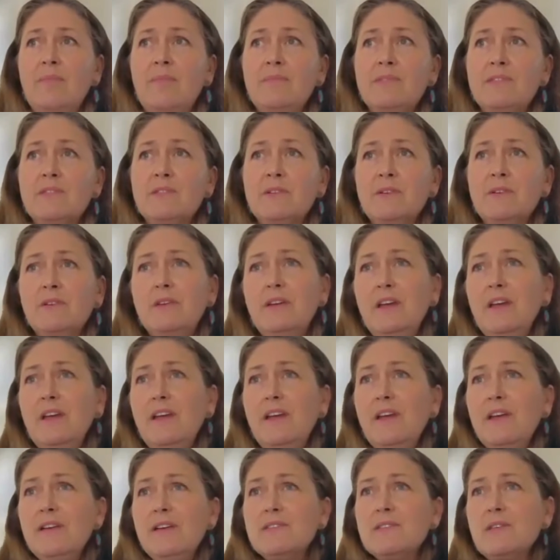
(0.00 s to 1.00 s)
So
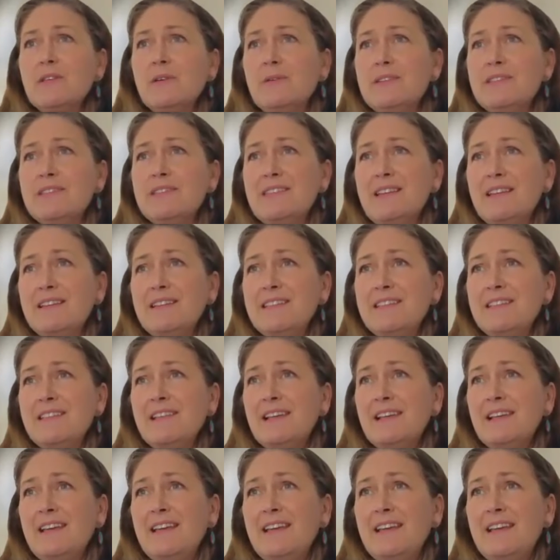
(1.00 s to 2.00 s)

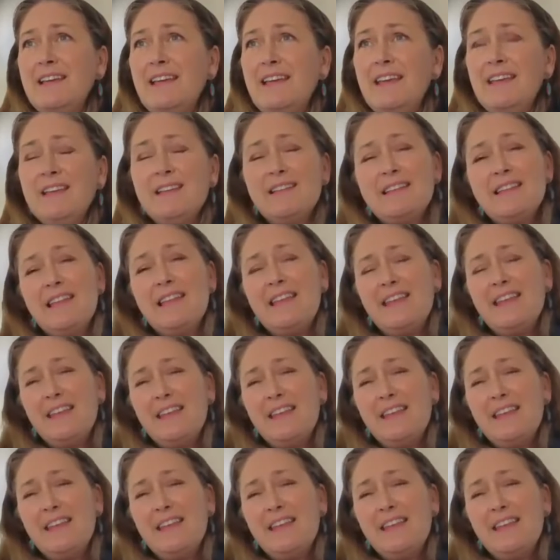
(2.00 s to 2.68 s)
essentially,